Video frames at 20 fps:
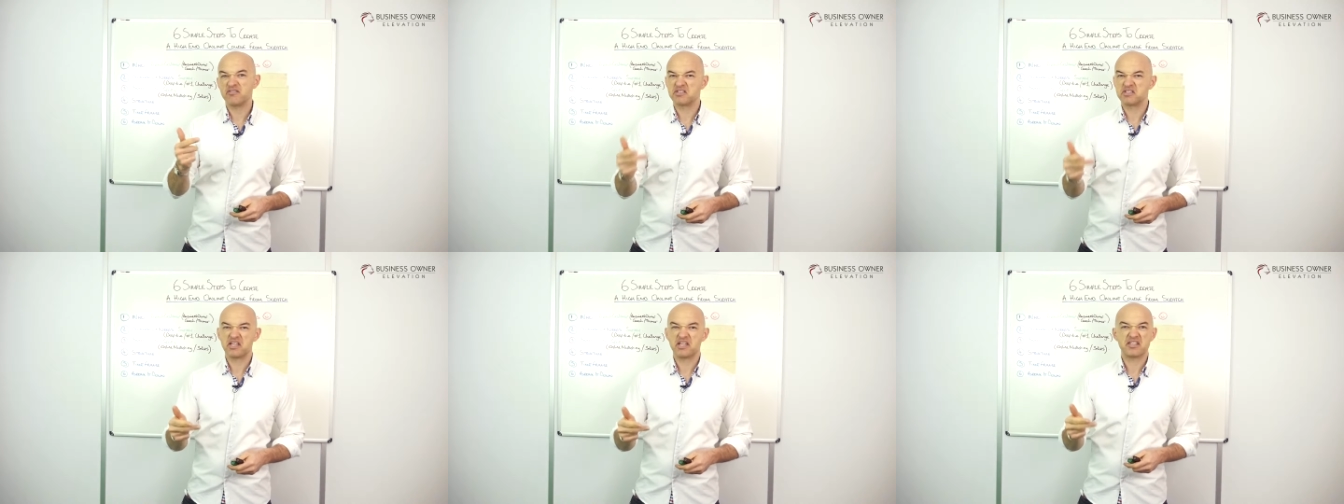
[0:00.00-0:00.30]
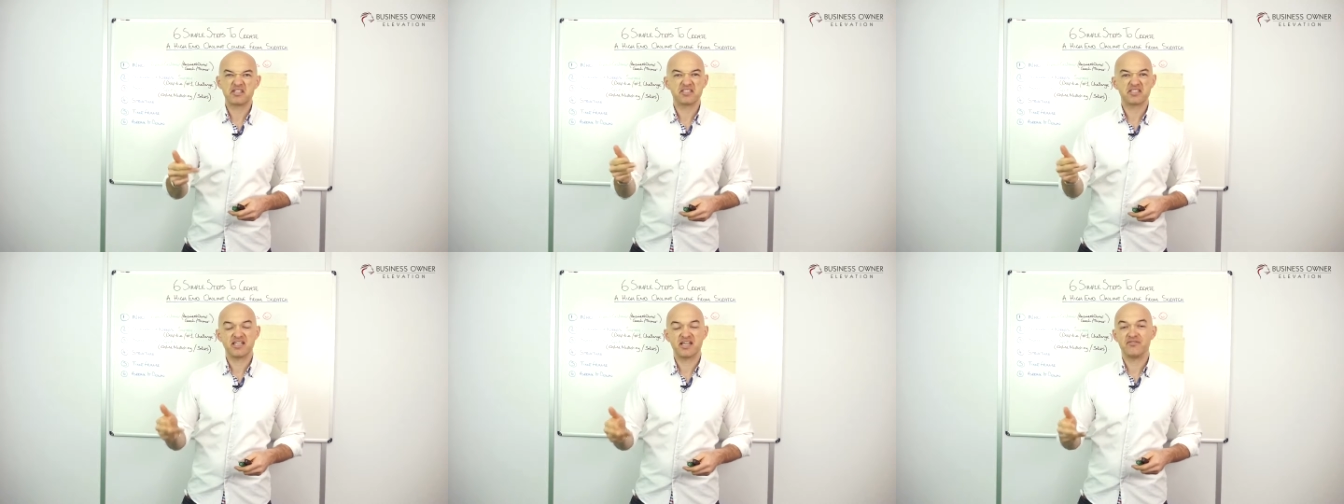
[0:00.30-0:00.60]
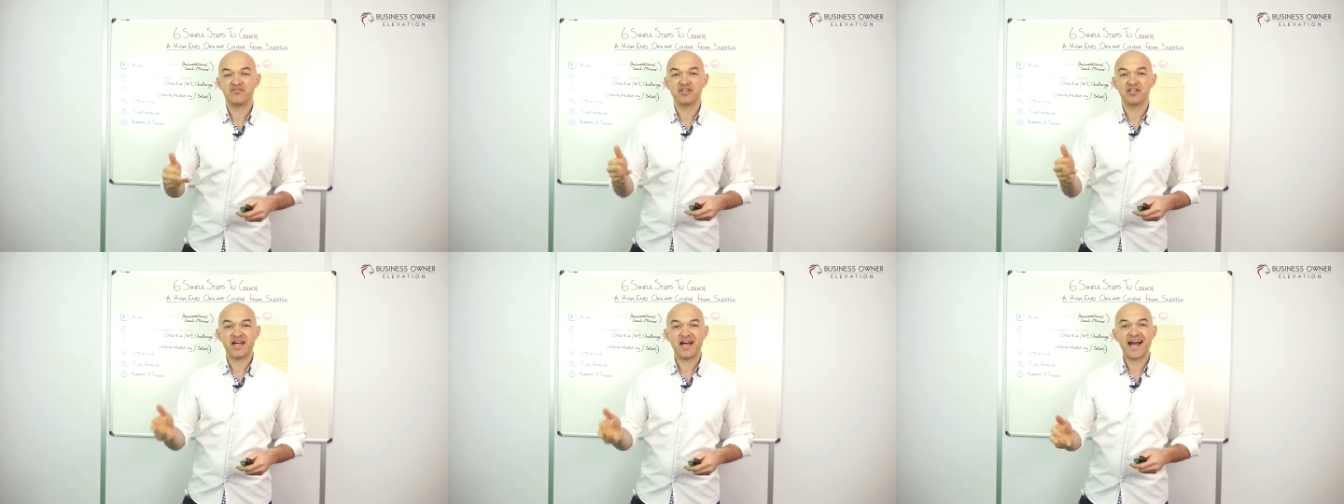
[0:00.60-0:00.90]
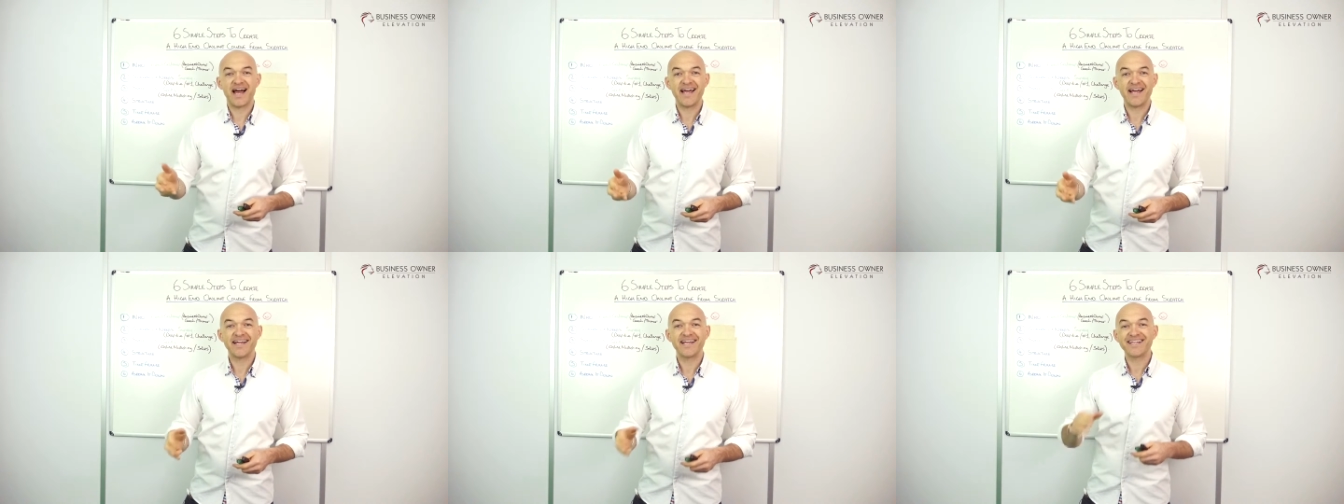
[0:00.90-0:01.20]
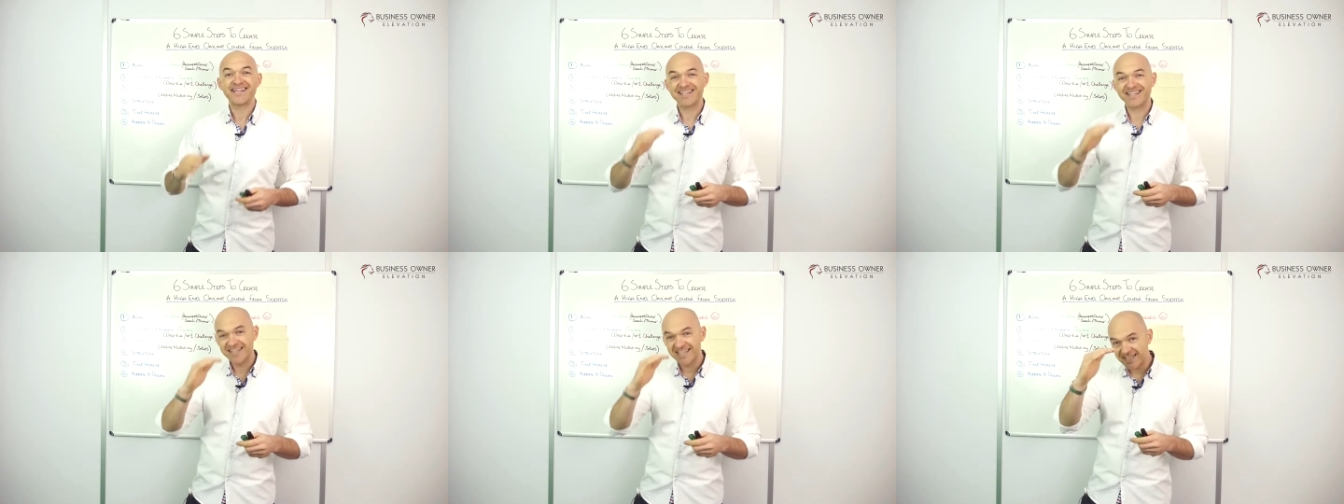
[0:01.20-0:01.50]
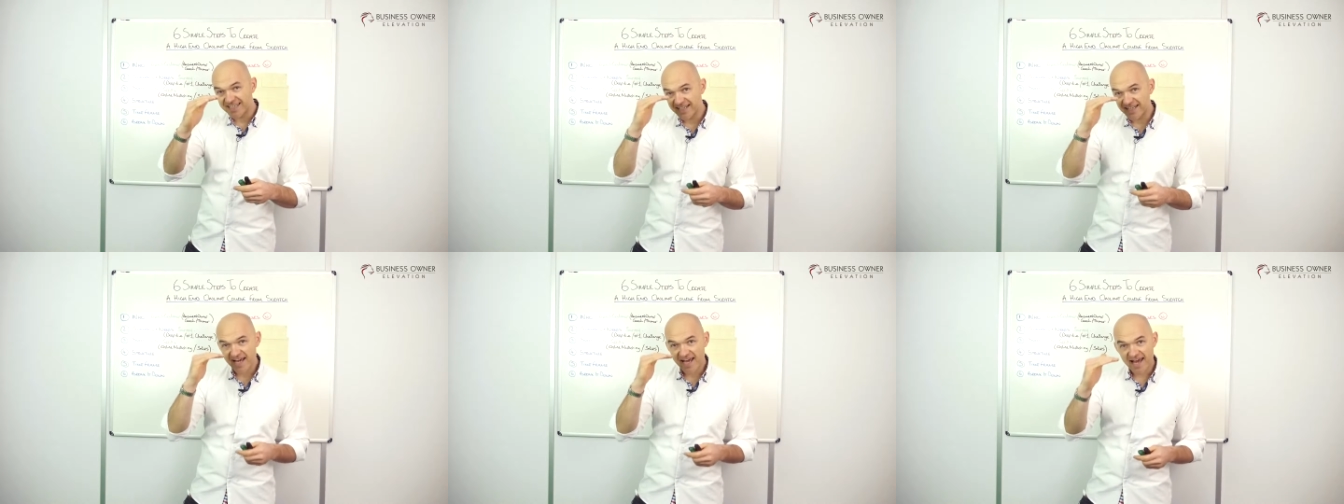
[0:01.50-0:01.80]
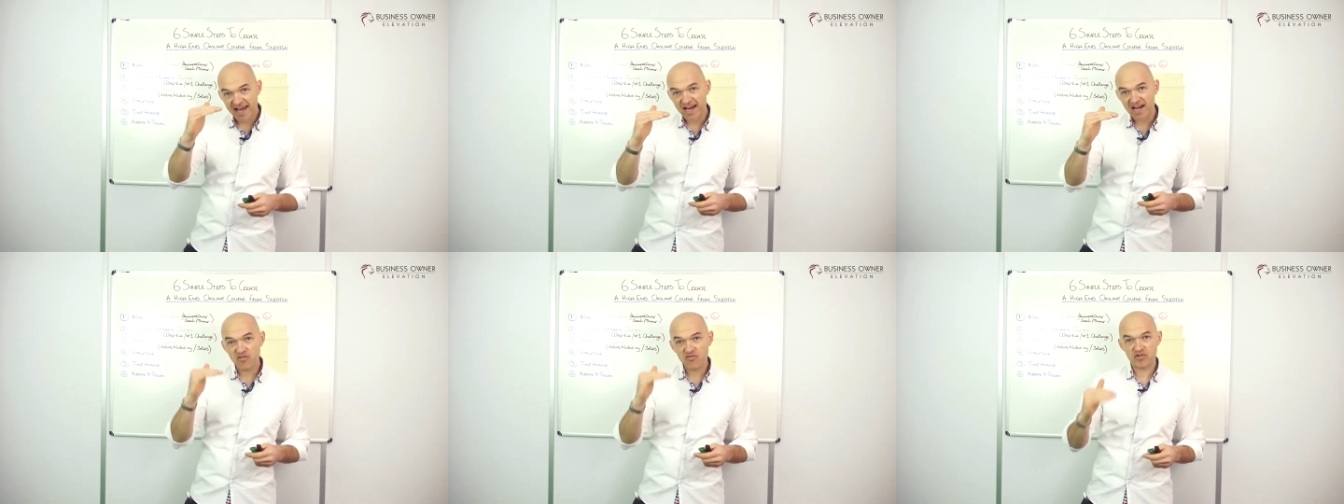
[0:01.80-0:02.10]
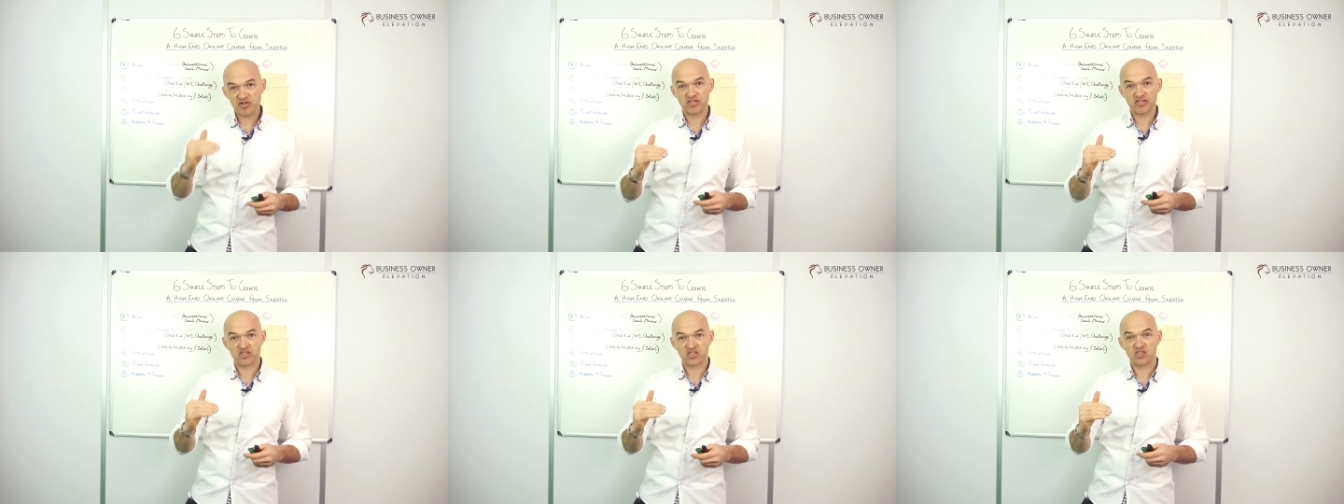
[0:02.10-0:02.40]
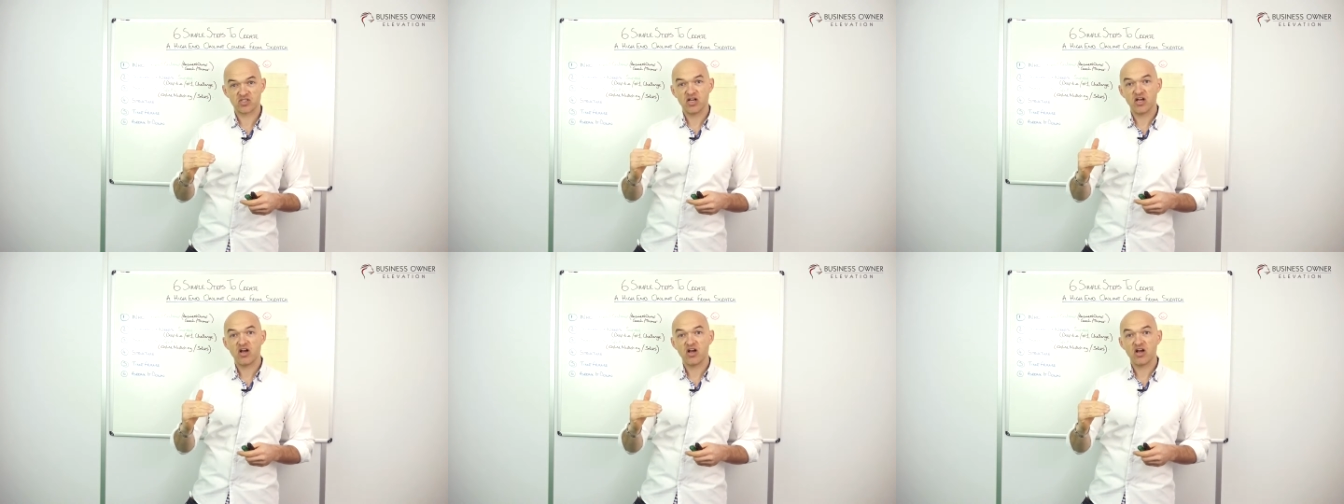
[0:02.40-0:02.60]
6, 7, 8 key areas,